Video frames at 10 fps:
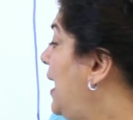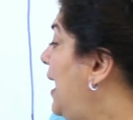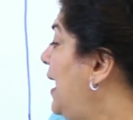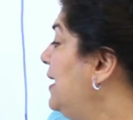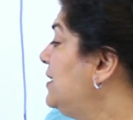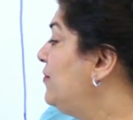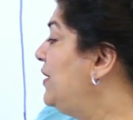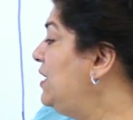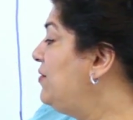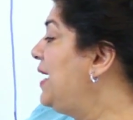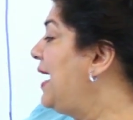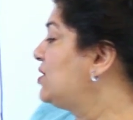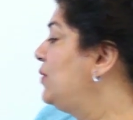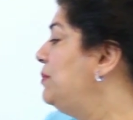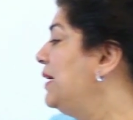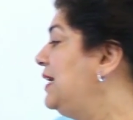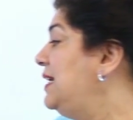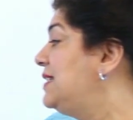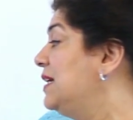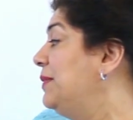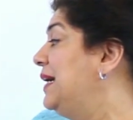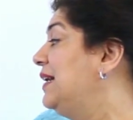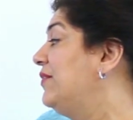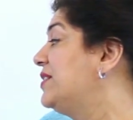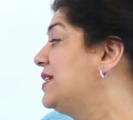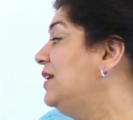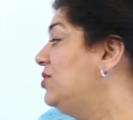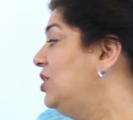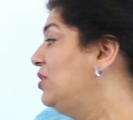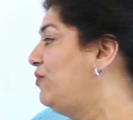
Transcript: And when it reacts with magnesium, it will result in the